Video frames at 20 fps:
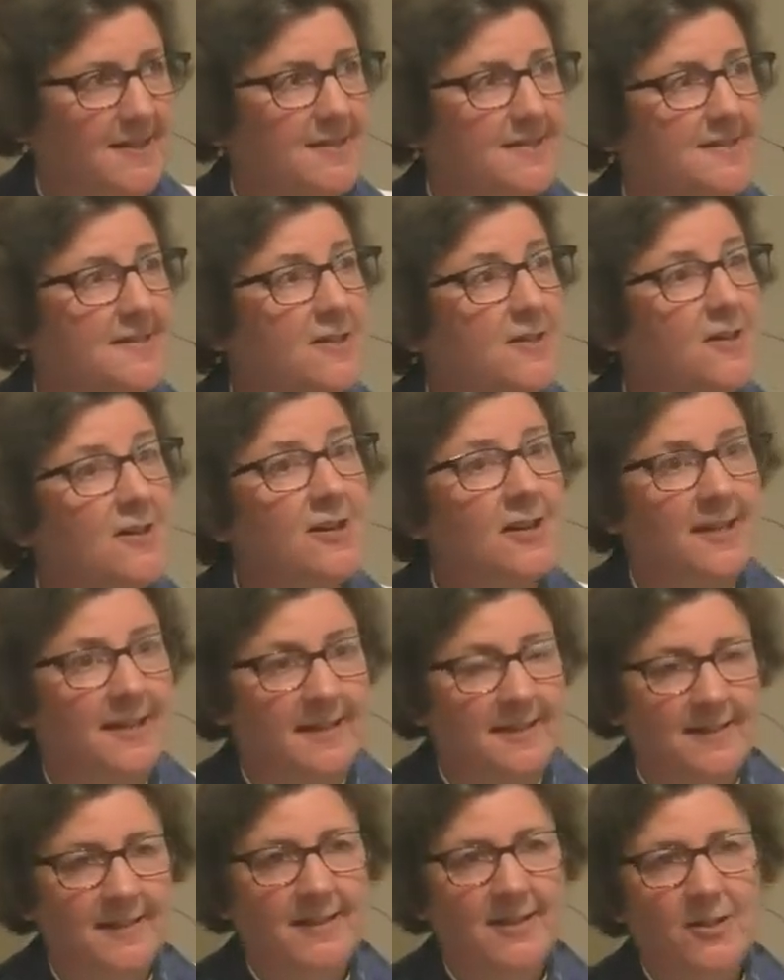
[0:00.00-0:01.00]
It's
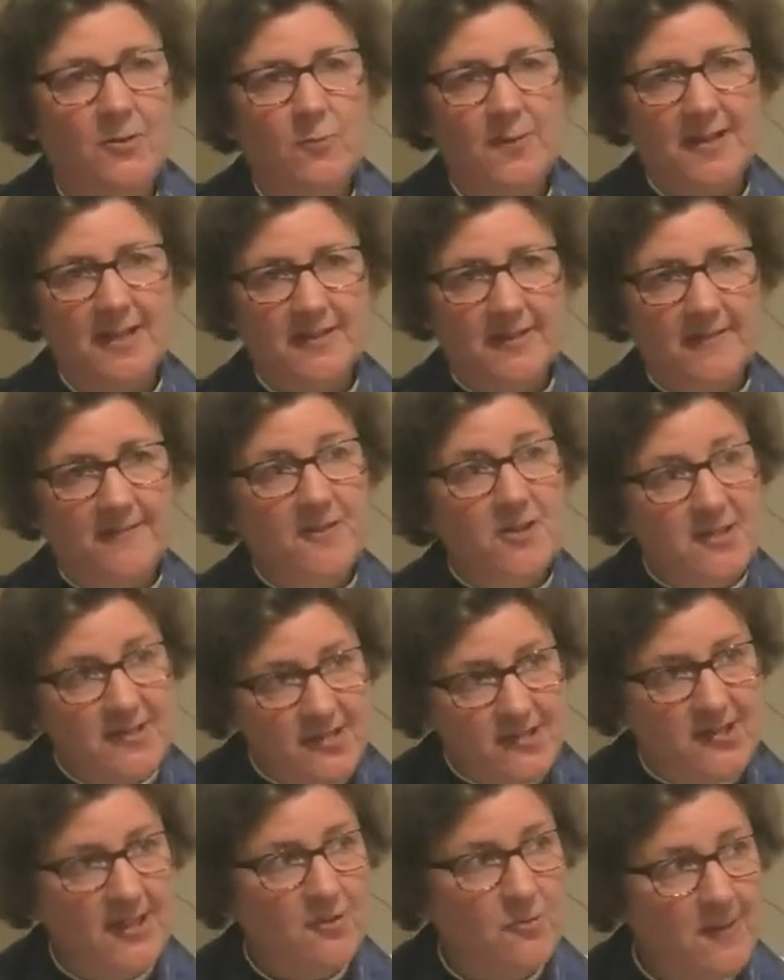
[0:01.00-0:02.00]
early, within the
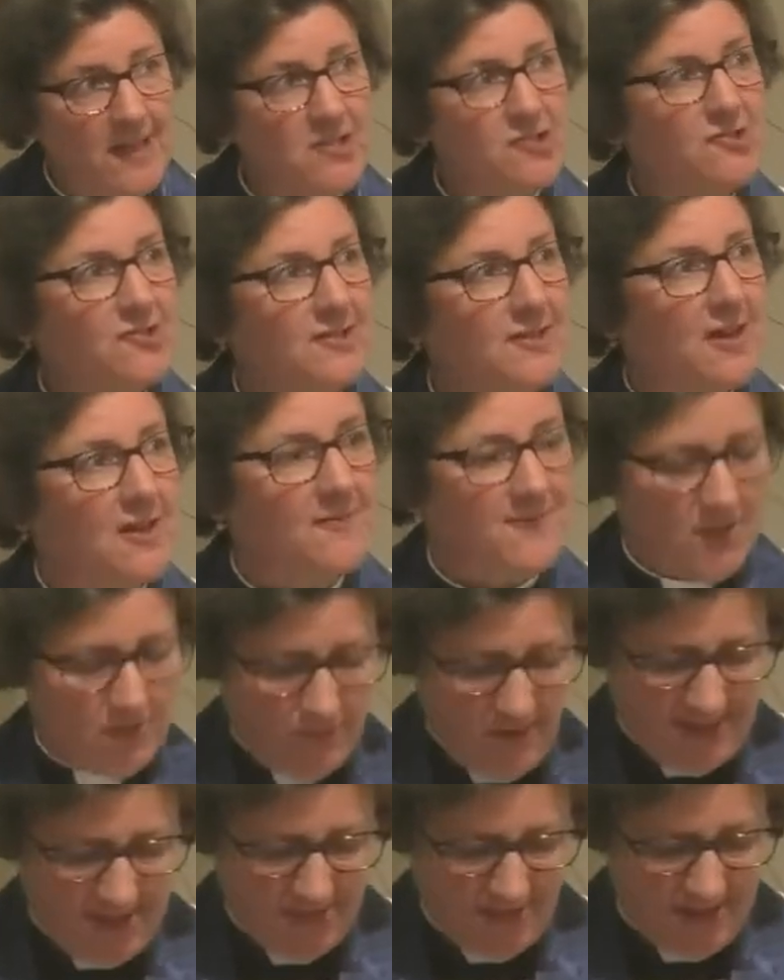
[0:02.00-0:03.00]
first generation after
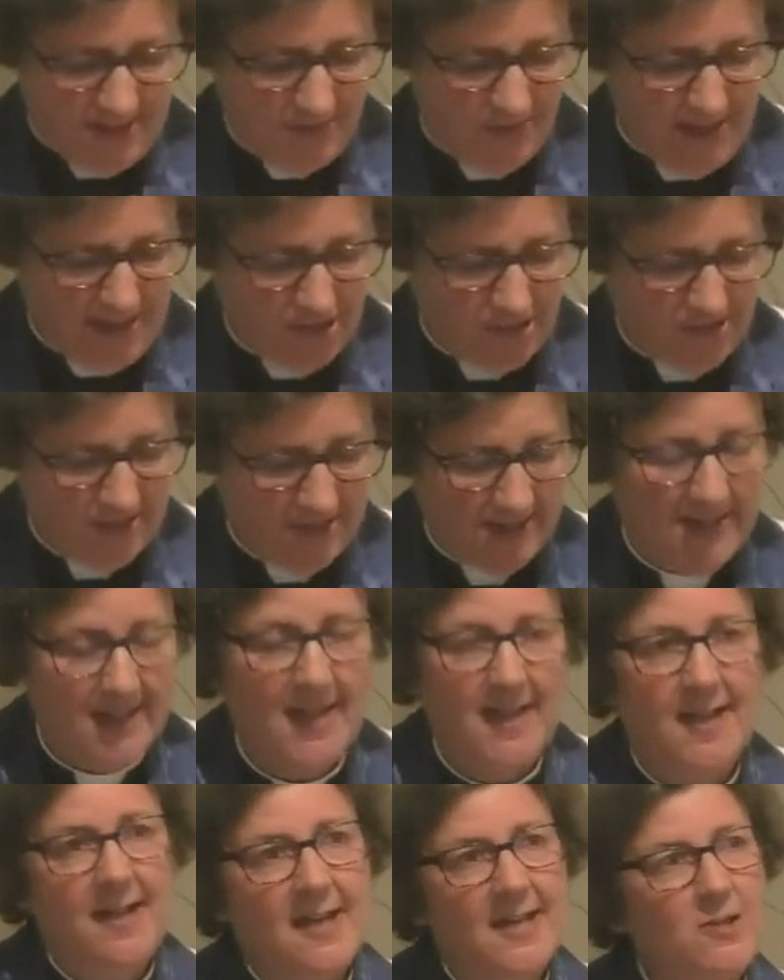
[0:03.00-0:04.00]
Christ's resurrection,
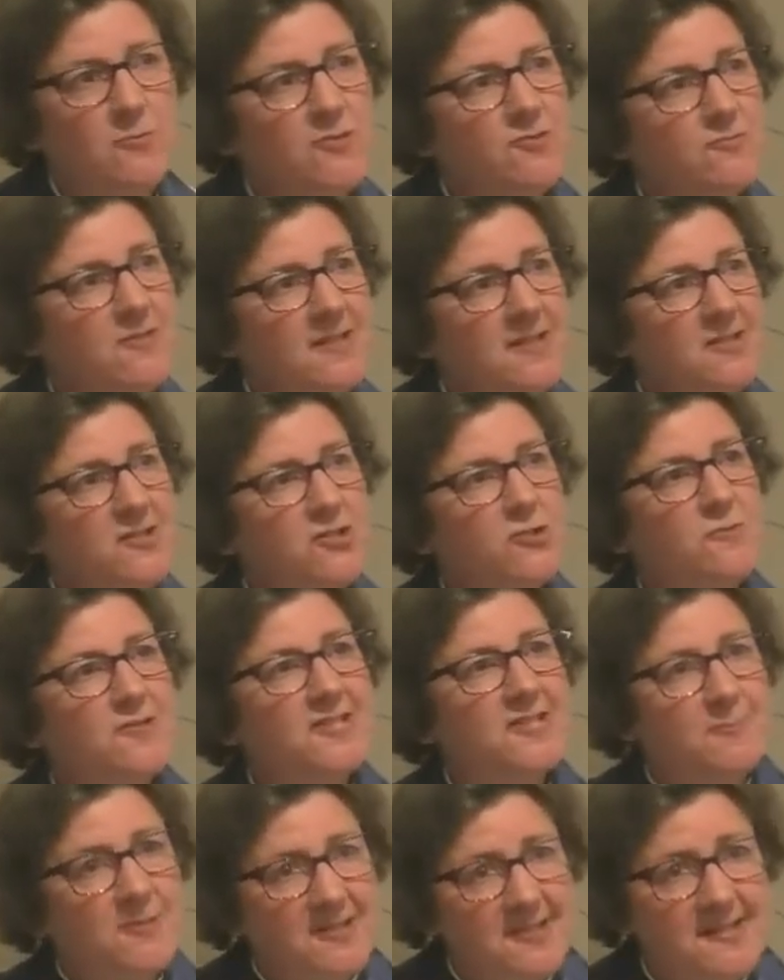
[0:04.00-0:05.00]
and it was written to a
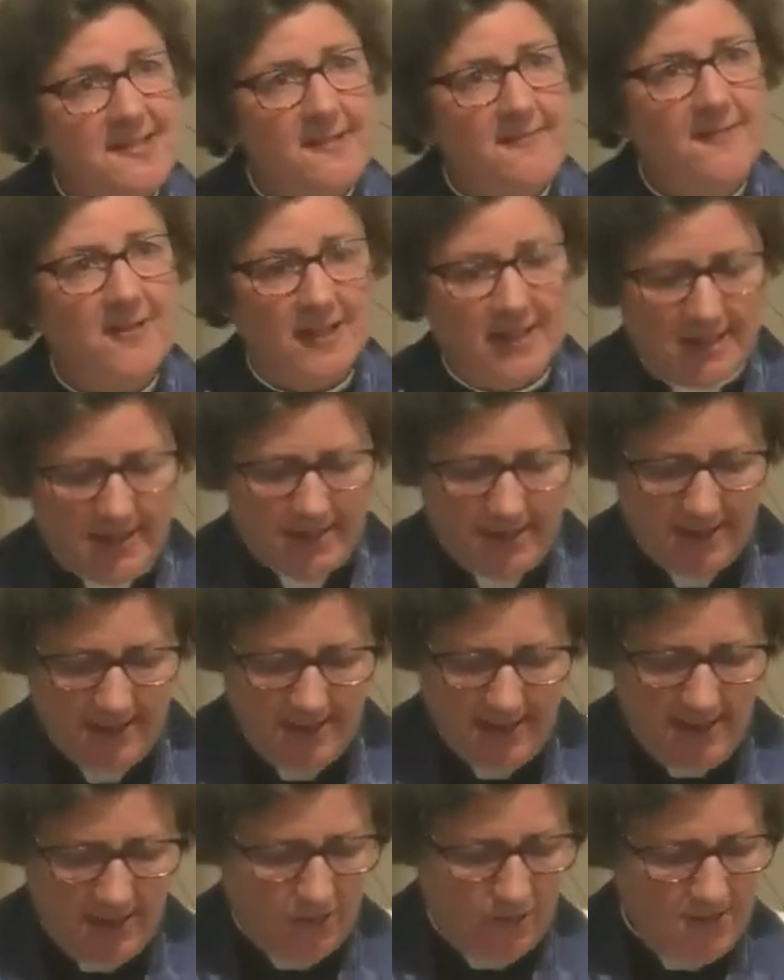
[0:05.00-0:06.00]
specific
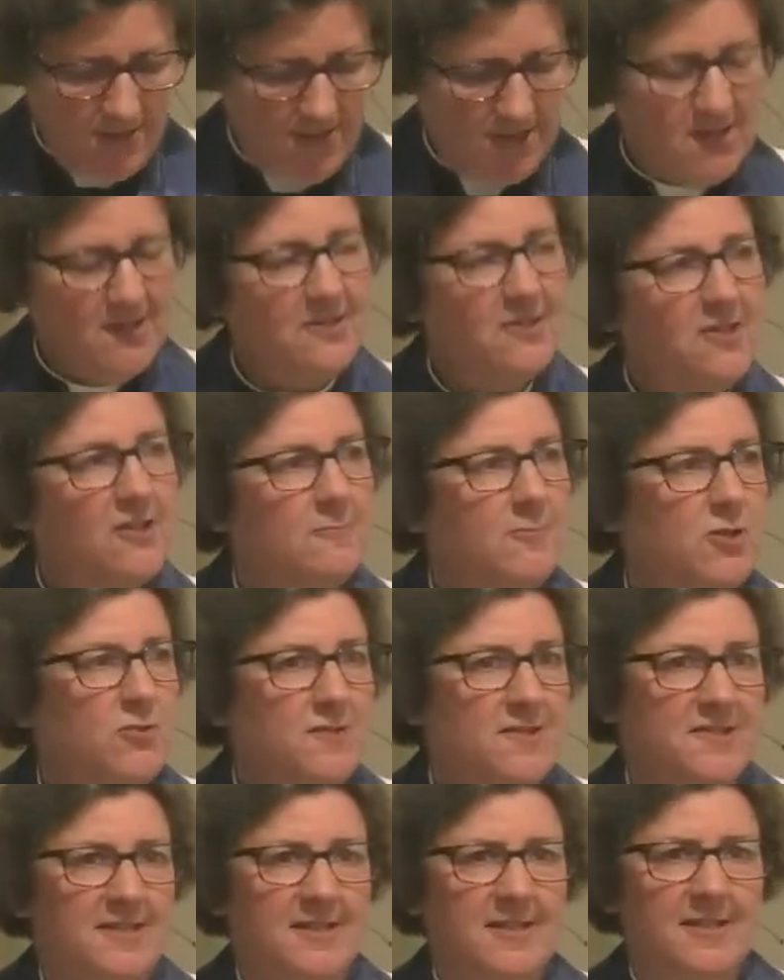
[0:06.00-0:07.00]
Christian
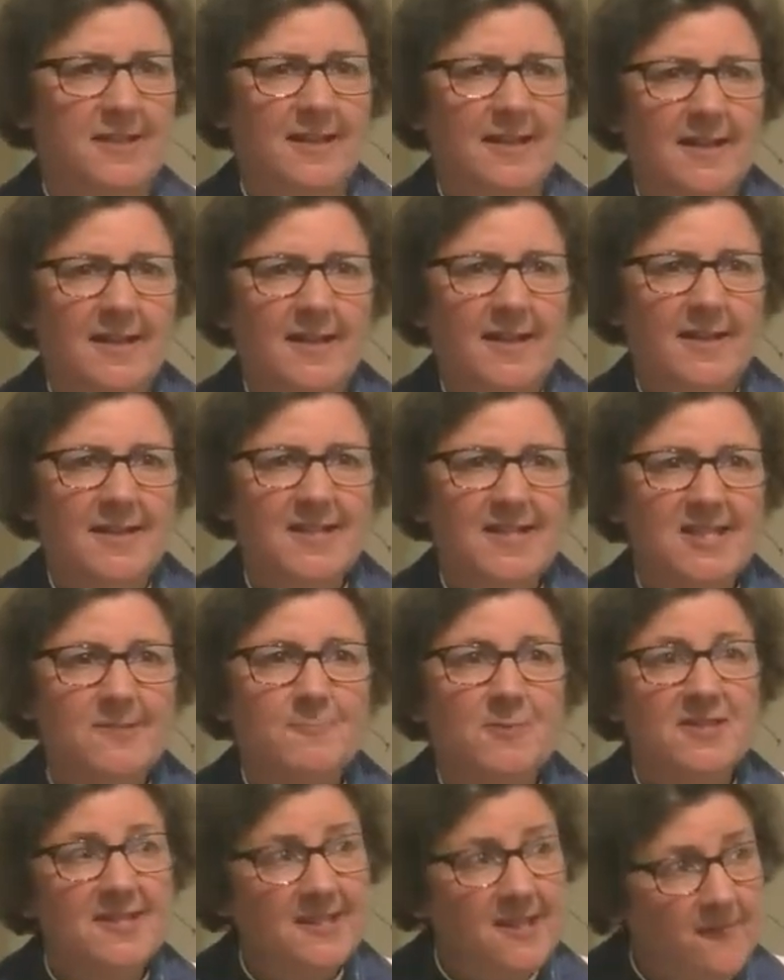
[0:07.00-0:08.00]
community in a
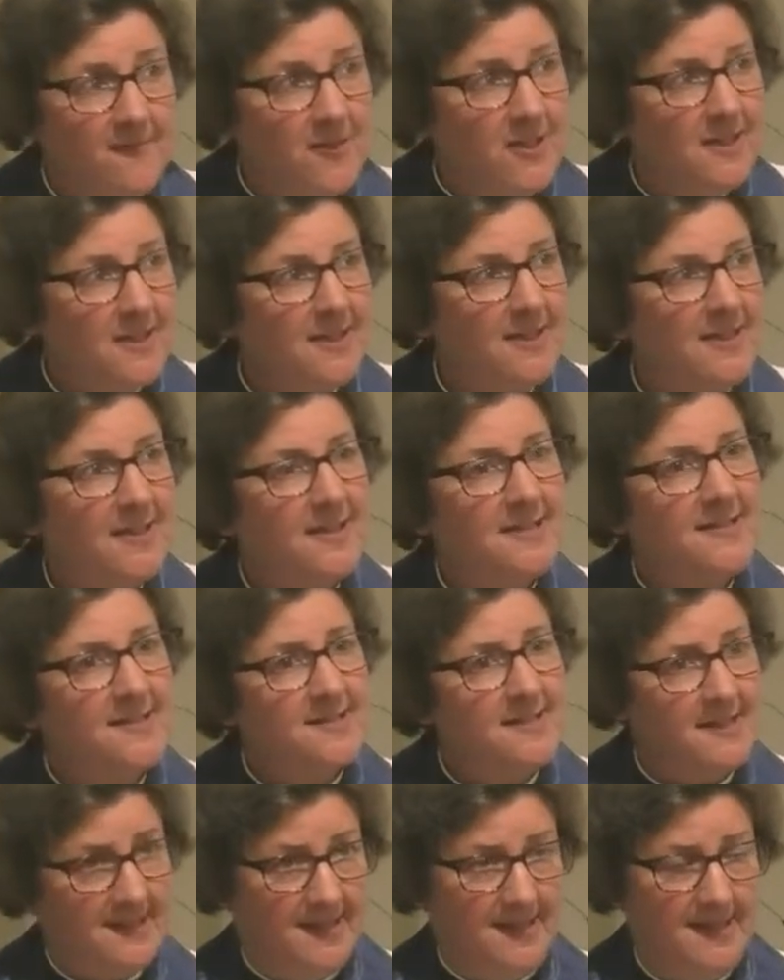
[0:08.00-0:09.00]
specific
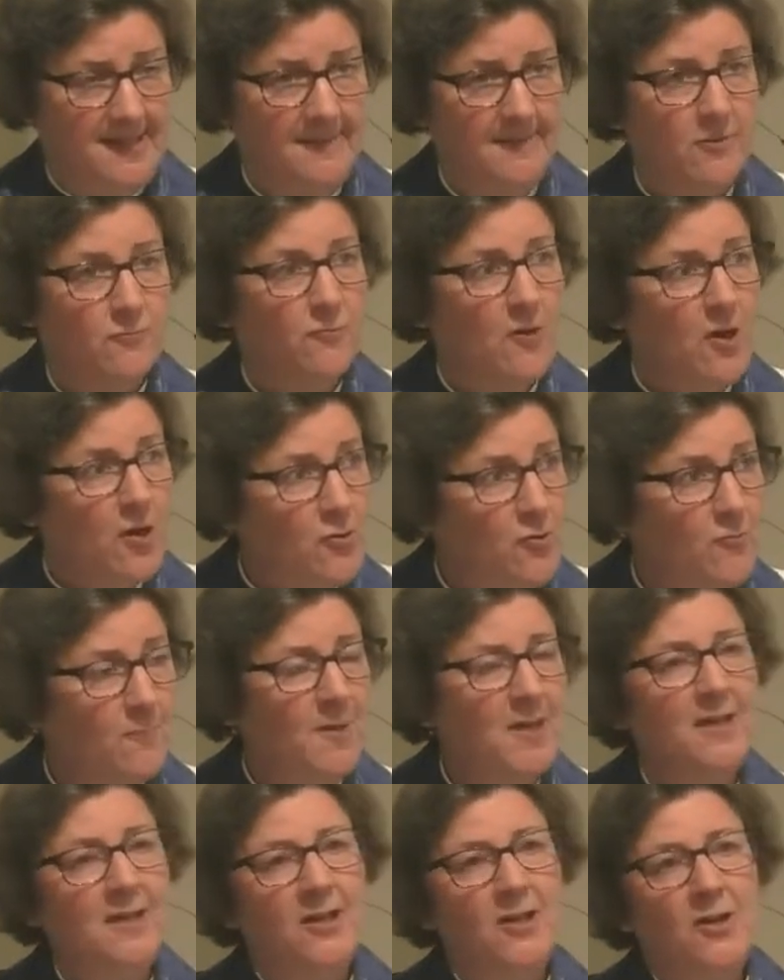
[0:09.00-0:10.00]
city,
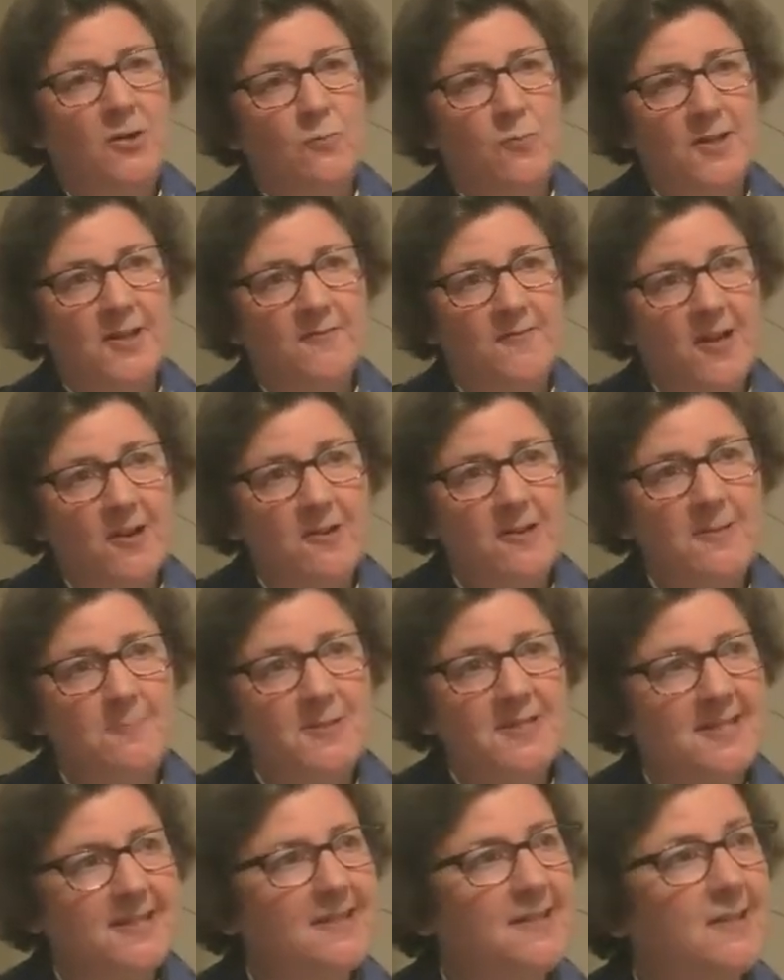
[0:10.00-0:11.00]
Rome, with a very
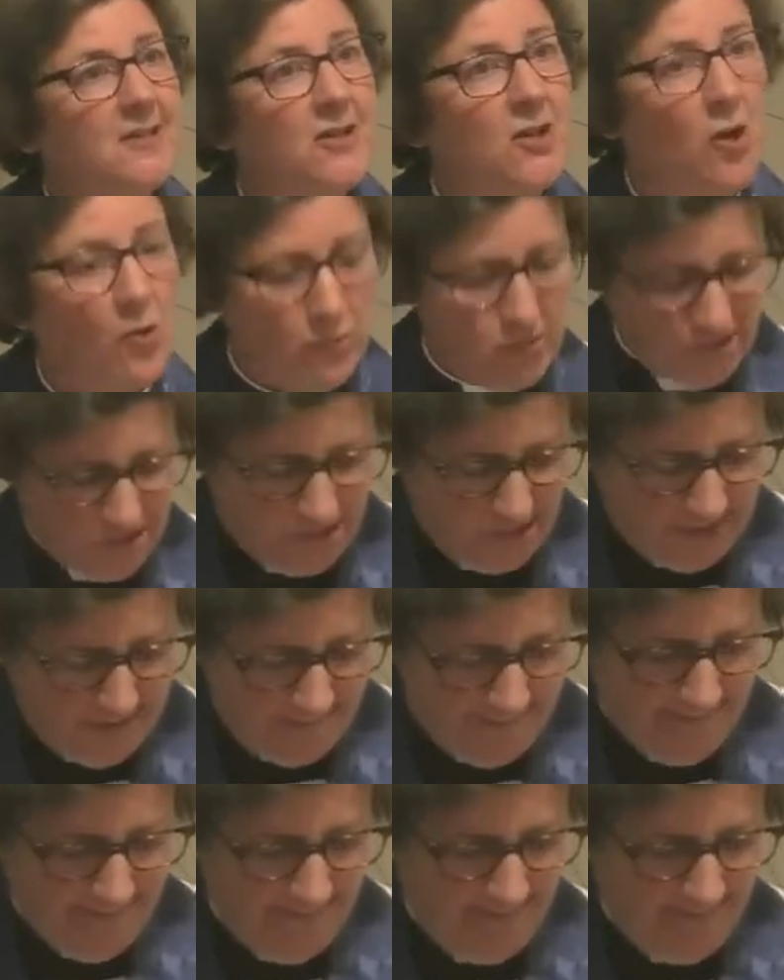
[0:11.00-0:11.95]
particular culture.